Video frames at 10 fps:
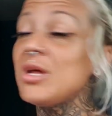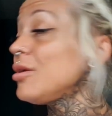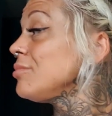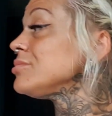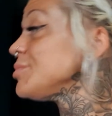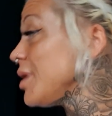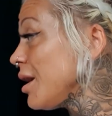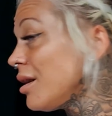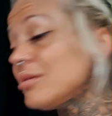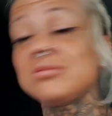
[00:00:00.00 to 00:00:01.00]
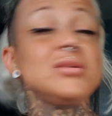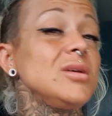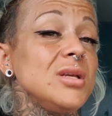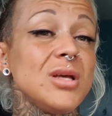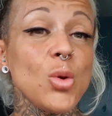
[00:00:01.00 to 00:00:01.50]
I don't know,
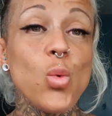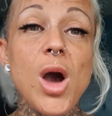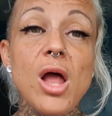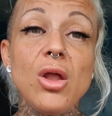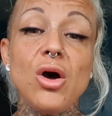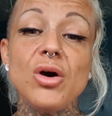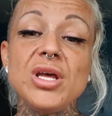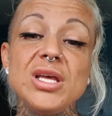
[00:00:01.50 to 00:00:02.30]
quite a lot.